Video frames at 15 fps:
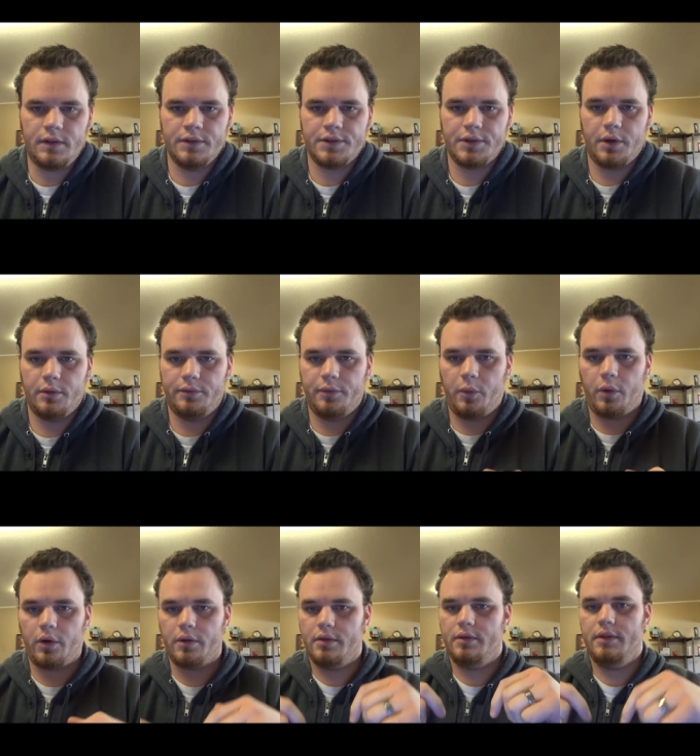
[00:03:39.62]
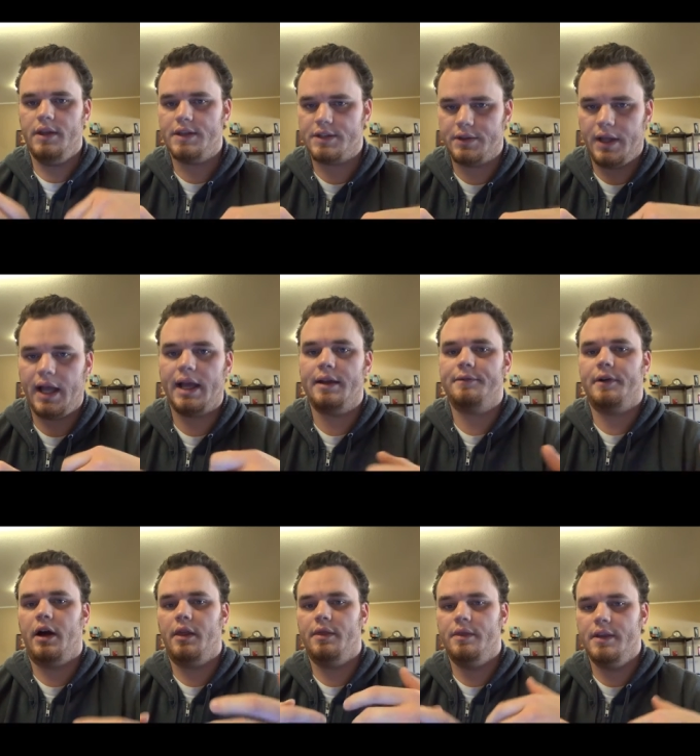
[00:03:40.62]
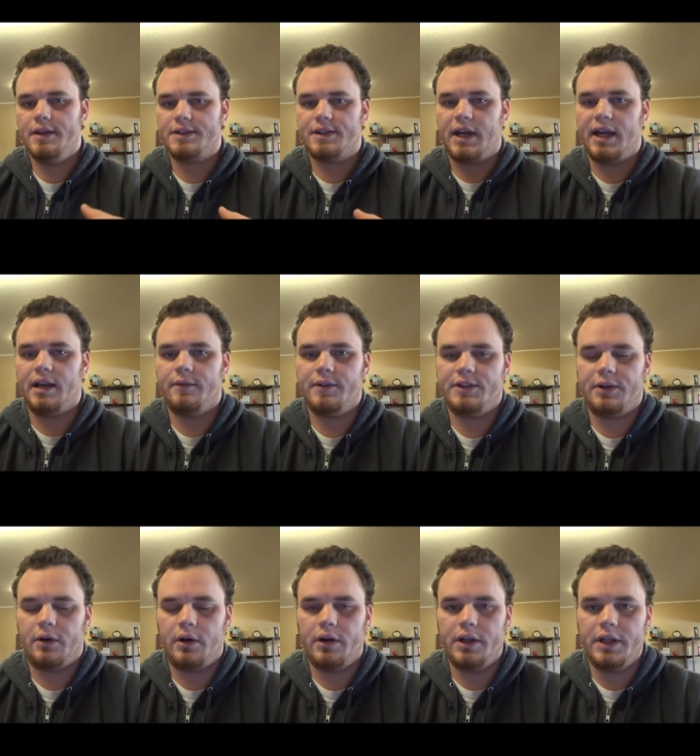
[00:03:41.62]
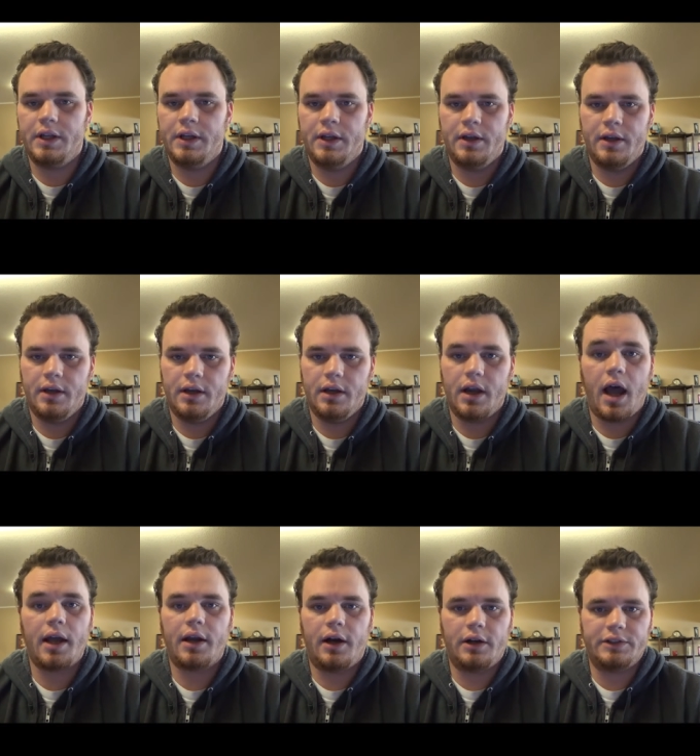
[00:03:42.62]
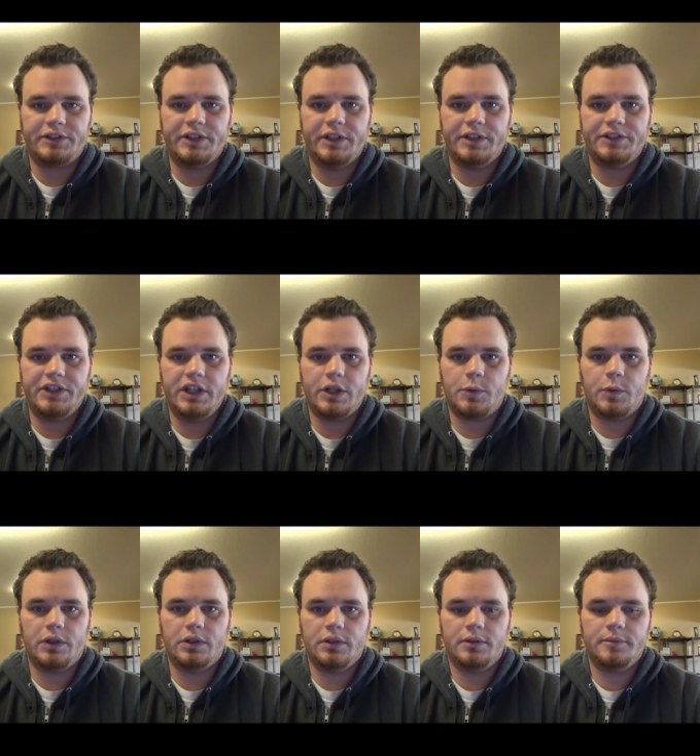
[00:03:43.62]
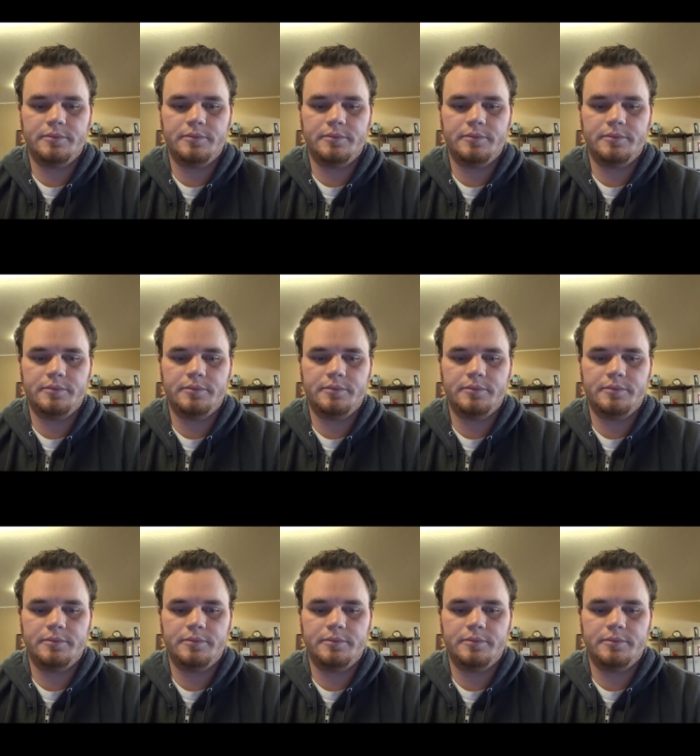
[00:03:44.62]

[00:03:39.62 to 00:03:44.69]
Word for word: So, for this life, on this side of eternity, not all sin is equal.